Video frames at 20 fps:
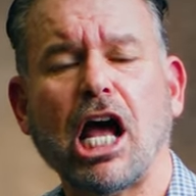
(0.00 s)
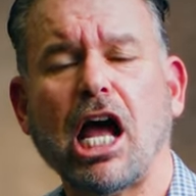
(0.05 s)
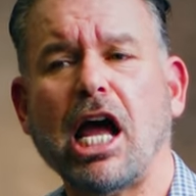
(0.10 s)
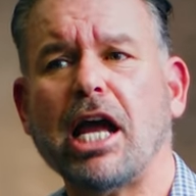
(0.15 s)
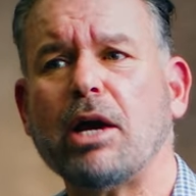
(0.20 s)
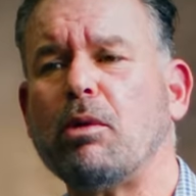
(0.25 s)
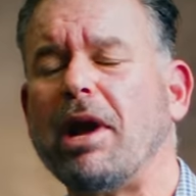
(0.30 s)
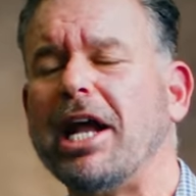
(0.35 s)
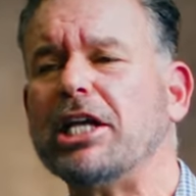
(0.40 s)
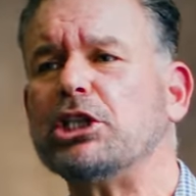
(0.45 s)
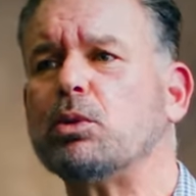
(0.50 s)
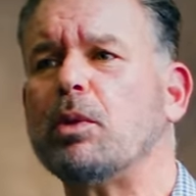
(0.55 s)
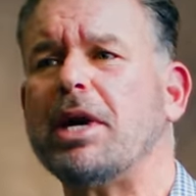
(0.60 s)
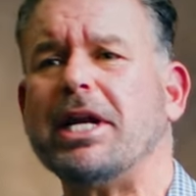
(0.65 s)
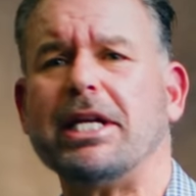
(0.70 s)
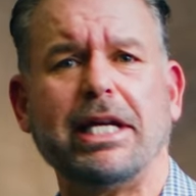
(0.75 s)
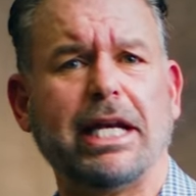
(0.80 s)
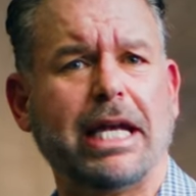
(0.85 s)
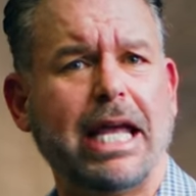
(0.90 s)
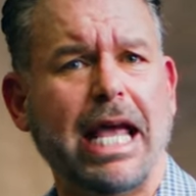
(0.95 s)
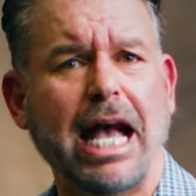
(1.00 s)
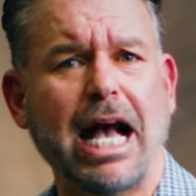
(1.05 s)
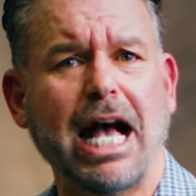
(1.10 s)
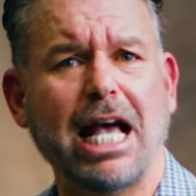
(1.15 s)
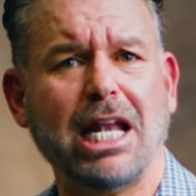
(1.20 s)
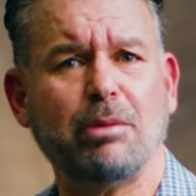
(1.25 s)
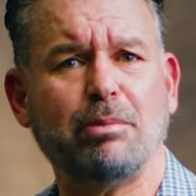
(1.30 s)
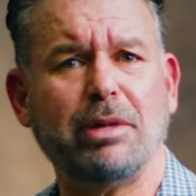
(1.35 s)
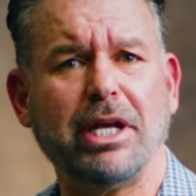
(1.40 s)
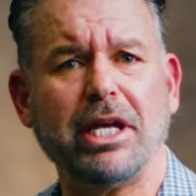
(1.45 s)
I graduate the
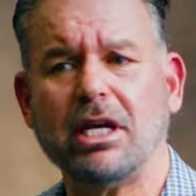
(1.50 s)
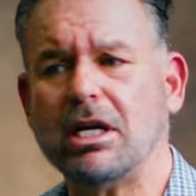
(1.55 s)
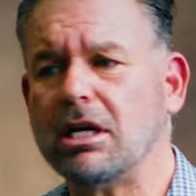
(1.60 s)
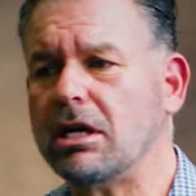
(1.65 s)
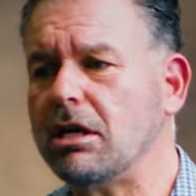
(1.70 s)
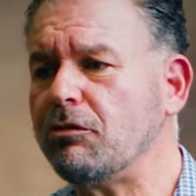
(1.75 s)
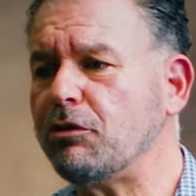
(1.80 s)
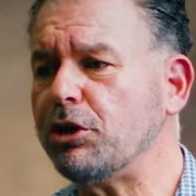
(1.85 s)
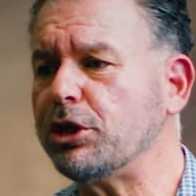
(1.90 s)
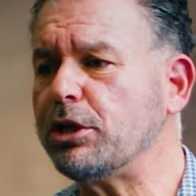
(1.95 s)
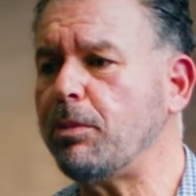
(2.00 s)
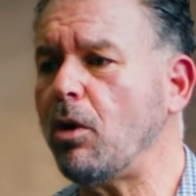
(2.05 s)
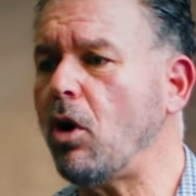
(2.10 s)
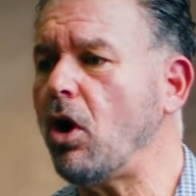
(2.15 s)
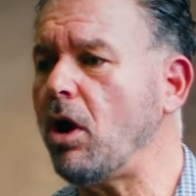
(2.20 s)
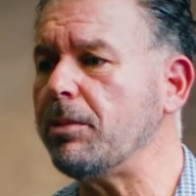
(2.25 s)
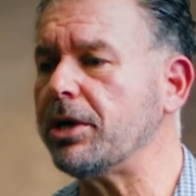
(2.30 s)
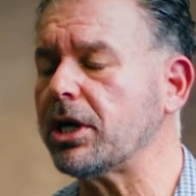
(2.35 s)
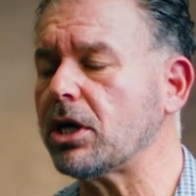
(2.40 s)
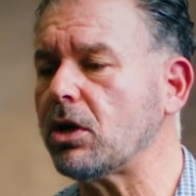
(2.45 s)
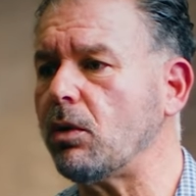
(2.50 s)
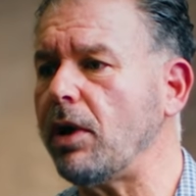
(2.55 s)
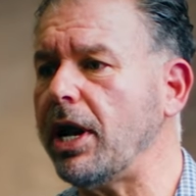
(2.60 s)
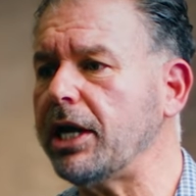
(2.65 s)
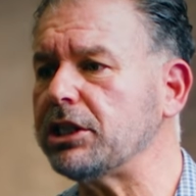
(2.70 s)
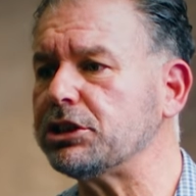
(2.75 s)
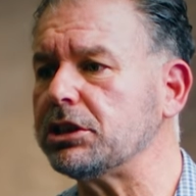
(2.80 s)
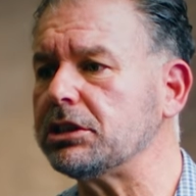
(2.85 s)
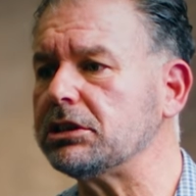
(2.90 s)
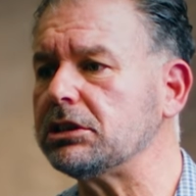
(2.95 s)
academy for the Department of
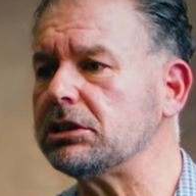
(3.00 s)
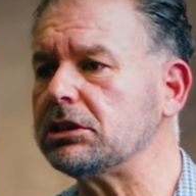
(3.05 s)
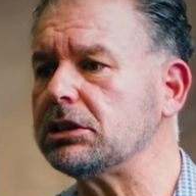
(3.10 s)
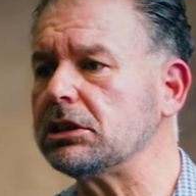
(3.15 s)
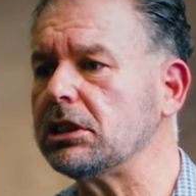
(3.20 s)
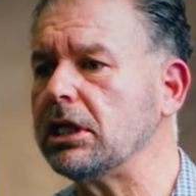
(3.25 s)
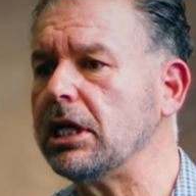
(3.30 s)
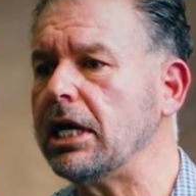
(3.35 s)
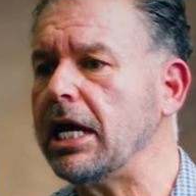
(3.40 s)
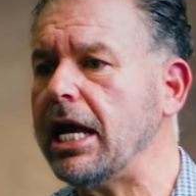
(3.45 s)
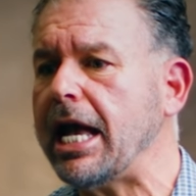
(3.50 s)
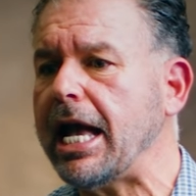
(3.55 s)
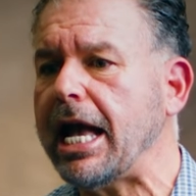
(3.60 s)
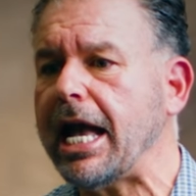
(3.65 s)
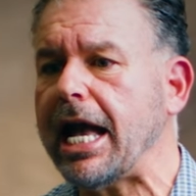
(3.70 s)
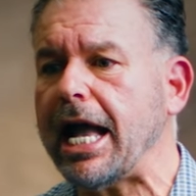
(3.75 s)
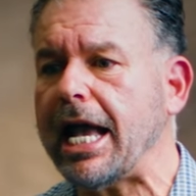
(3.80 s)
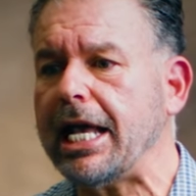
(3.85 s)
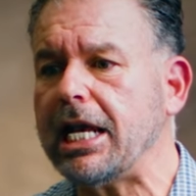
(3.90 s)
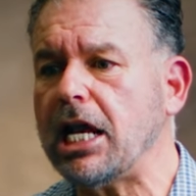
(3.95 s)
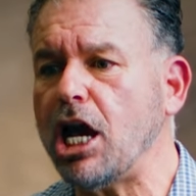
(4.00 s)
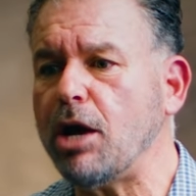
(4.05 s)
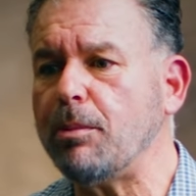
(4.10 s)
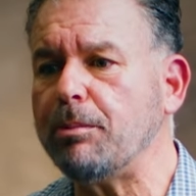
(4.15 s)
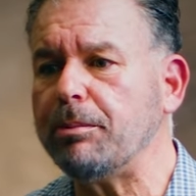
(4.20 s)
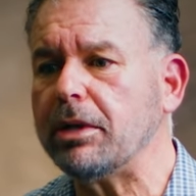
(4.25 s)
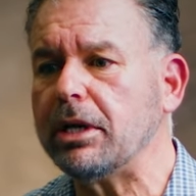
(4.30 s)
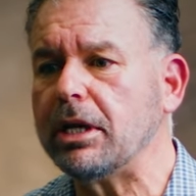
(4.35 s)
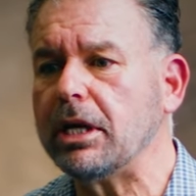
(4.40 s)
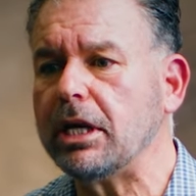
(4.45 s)
Corrections, and
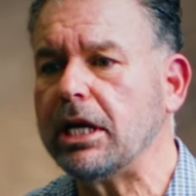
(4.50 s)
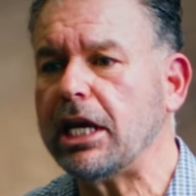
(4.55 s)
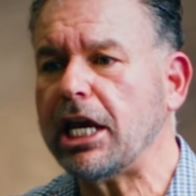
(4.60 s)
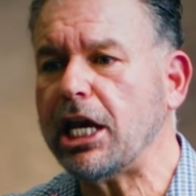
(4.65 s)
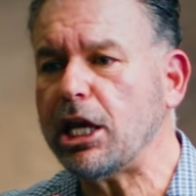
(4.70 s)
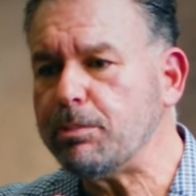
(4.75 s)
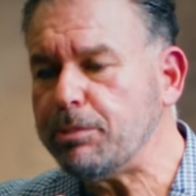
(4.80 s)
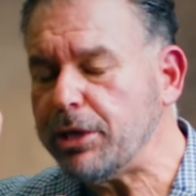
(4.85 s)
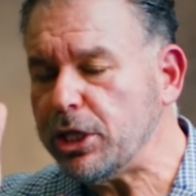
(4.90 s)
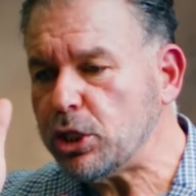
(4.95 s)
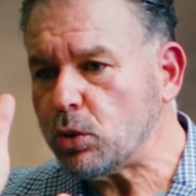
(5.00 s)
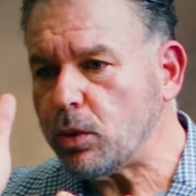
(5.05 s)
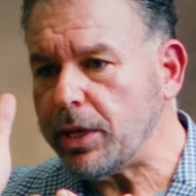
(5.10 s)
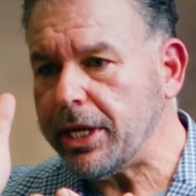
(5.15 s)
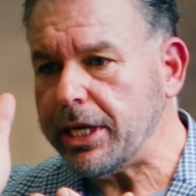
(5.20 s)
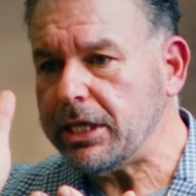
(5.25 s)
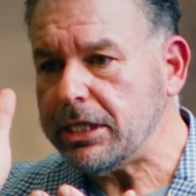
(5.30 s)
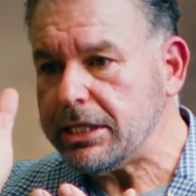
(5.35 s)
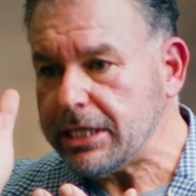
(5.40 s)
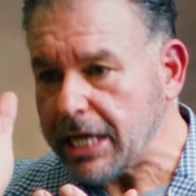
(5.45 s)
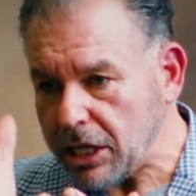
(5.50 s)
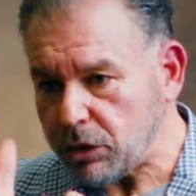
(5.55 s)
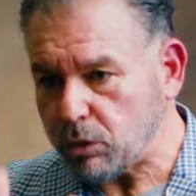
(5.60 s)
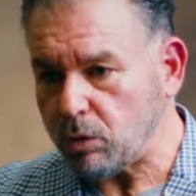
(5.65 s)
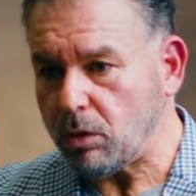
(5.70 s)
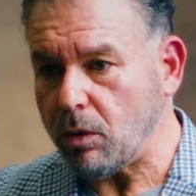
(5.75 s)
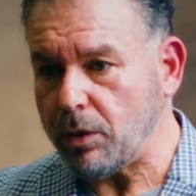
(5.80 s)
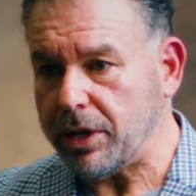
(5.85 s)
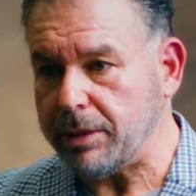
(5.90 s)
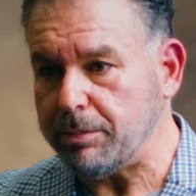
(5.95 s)
I'm in between death
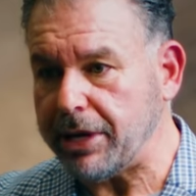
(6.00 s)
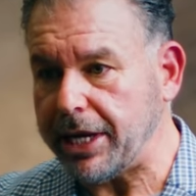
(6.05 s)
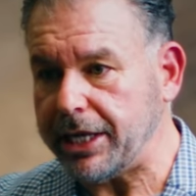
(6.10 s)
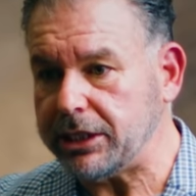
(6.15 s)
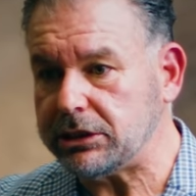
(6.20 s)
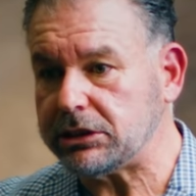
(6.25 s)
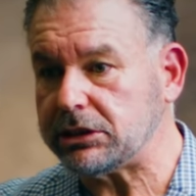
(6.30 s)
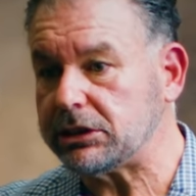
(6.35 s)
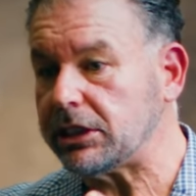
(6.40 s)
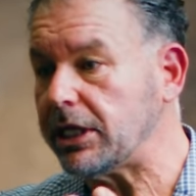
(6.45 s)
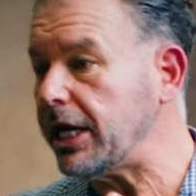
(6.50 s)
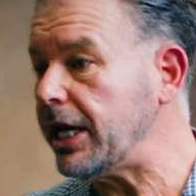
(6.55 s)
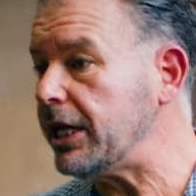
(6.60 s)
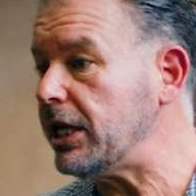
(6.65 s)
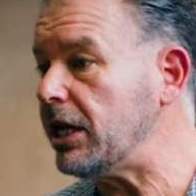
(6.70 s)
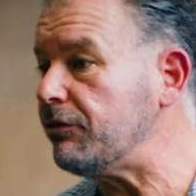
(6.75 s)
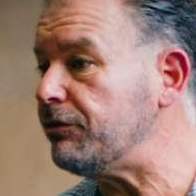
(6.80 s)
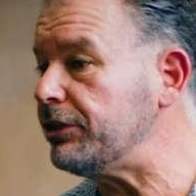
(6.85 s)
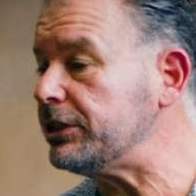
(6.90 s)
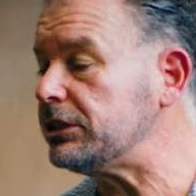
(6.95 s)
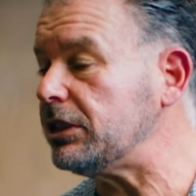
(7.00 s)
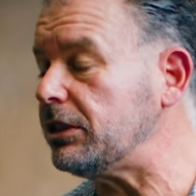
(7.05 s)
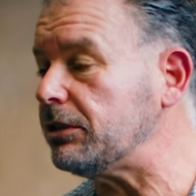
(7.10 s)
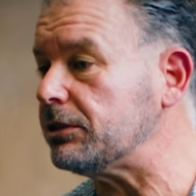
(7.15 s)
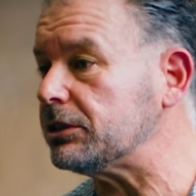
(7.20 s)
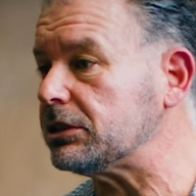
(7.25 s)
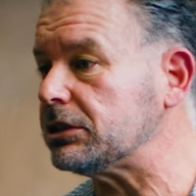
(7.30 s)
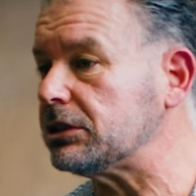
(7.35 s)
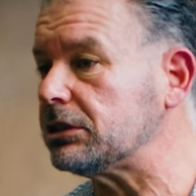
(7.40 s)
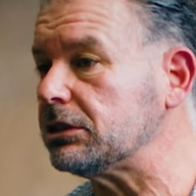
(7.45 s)
row inmates and their
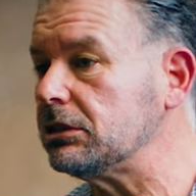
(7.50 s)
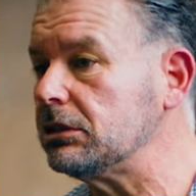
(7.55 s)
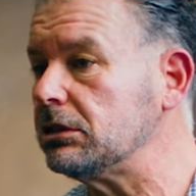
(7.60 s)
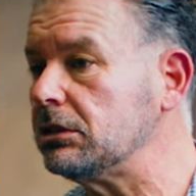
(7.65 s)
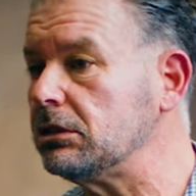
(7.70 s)
visitors.